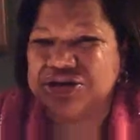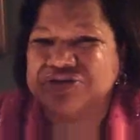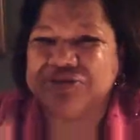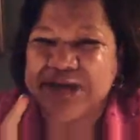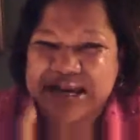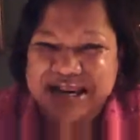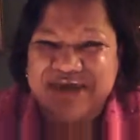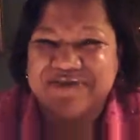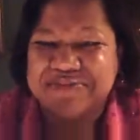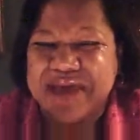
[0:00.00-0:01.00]
children and
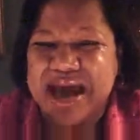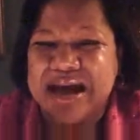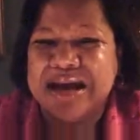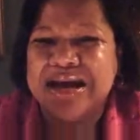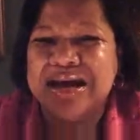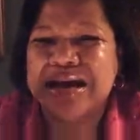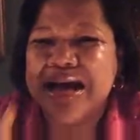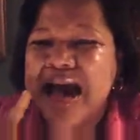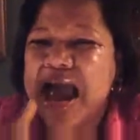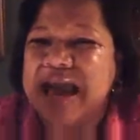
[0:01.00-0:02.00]
leave them there
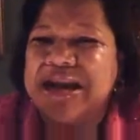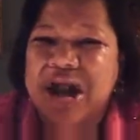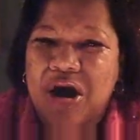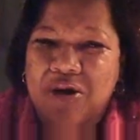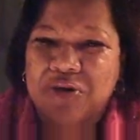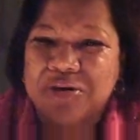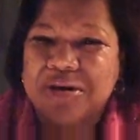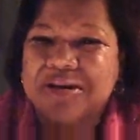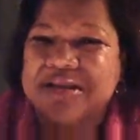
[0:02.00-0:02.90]
and know